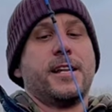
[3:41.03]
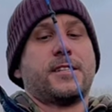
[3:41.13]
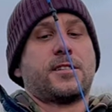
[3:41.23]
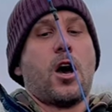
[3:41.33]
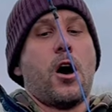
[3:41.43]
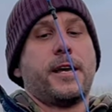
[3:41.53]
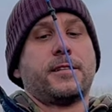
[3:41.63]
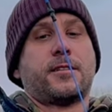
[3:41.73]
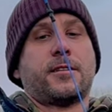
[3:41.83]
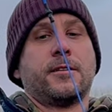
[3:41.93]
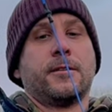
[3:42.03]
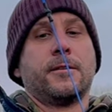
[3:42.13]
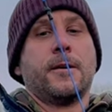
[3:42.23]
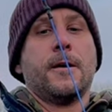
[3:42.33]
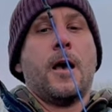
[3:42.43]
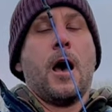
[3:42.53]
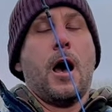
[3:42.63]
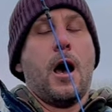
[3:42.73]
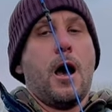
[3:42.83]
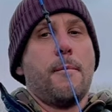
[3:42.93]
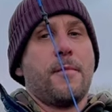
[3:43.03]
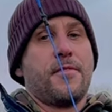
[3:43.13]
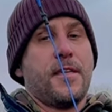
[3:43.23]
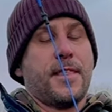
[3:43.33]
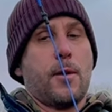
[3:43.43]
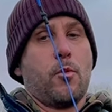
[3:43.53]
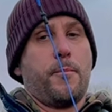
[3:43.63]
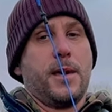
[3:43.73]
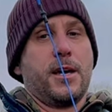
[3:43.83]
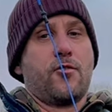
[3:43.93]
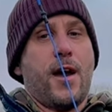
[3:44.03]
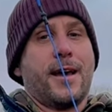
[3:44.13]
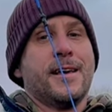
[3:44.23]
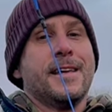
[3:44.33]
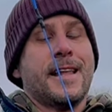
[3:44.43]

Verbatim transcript: is tight, um, then that would be incorrect.